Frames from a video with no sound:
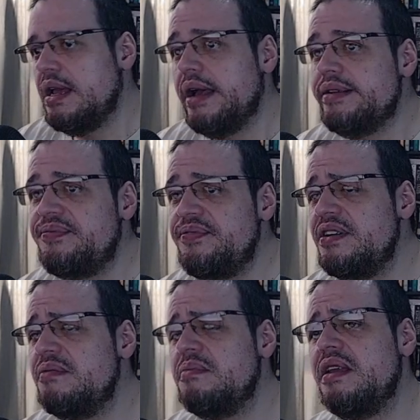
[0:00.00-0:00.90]
The
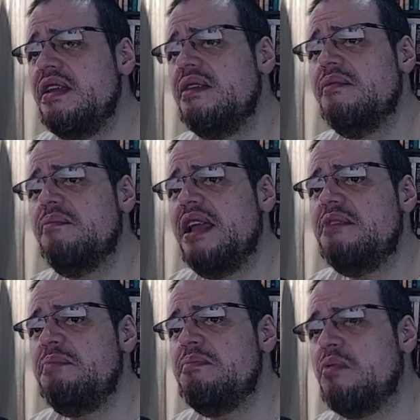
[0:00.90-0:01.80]
film may,
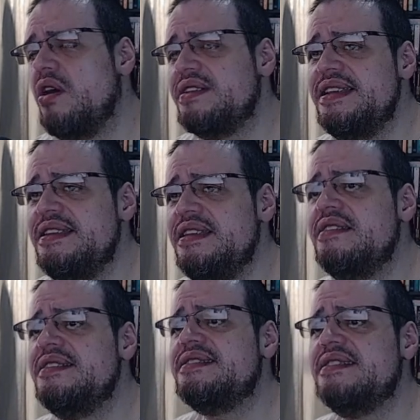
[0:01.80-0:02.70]
might be brought in near
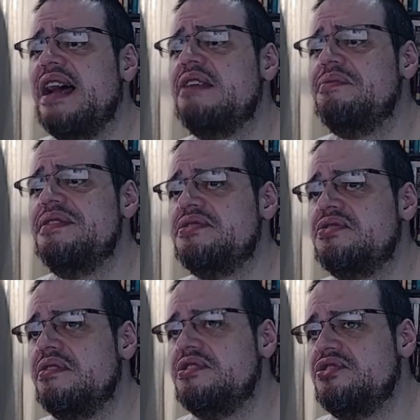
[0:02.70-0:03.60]
the start when the
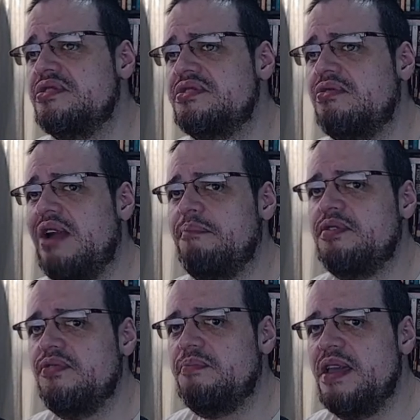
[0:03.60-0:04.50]
story is just scraps
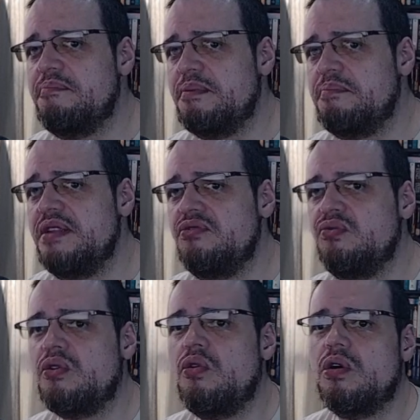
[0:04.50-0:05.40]
of paper pinned to
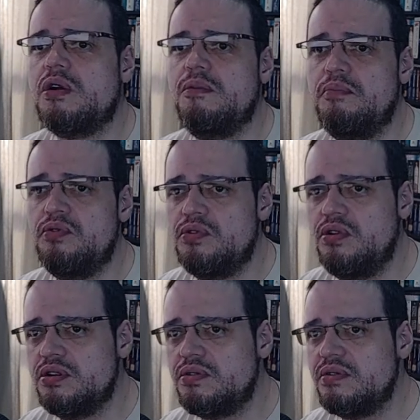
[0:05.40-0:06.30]
a cork
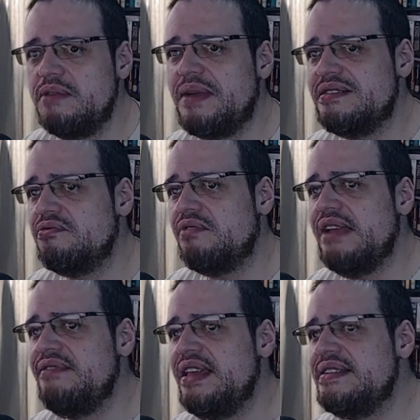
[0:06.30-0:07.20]
board, or they might
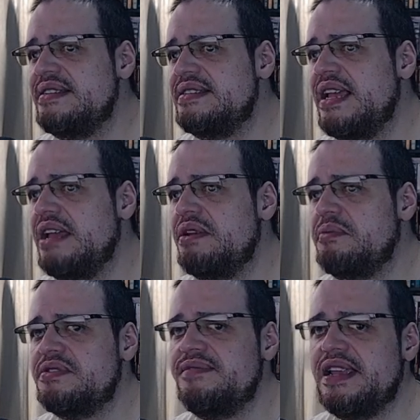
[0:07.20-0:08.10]
arrive late in the day when
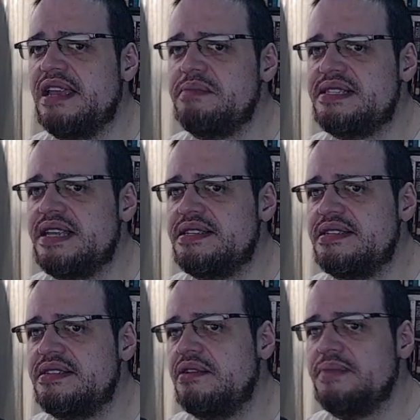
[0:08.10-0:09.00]
most of the game is set in
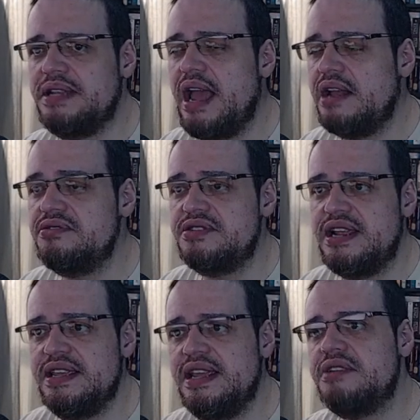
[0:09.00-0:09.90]
stone, but the actors are
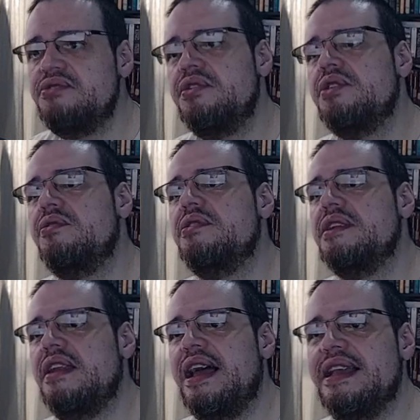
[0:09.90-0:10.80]
yet to record
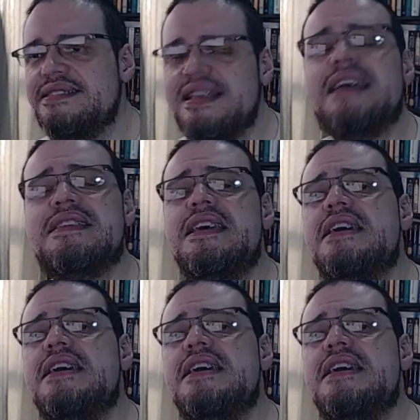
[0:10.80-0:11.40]
their lines. Yes,